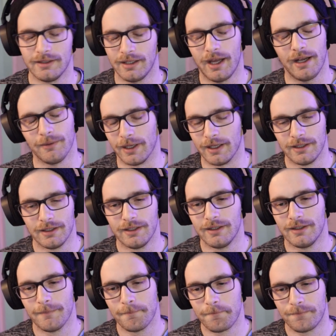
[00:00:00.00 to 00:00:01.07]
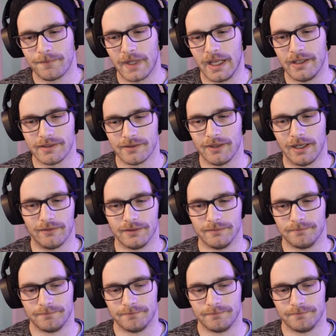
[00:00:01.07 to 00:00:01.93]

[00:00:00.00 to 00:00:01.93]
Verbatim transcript: Anyway, it's irrelevant.